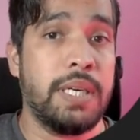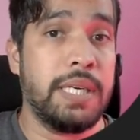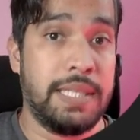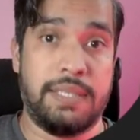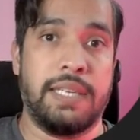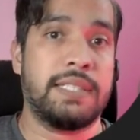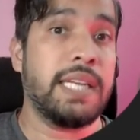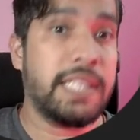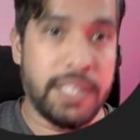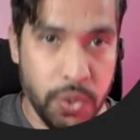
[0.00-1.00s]
it's an
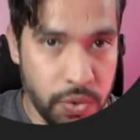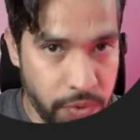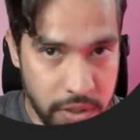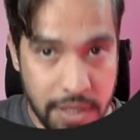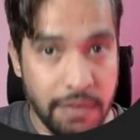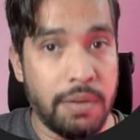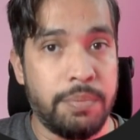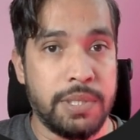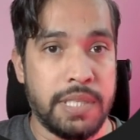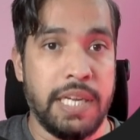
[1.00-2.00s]
exciting news for the
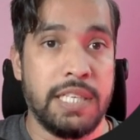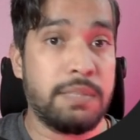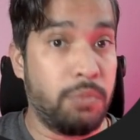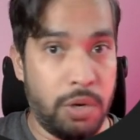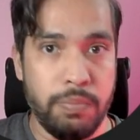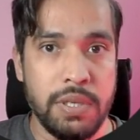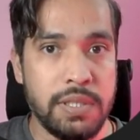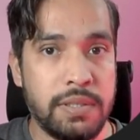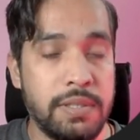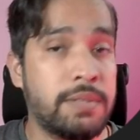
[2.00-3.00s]
developers and small
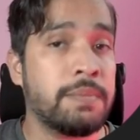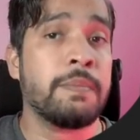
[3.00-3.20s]
businesses.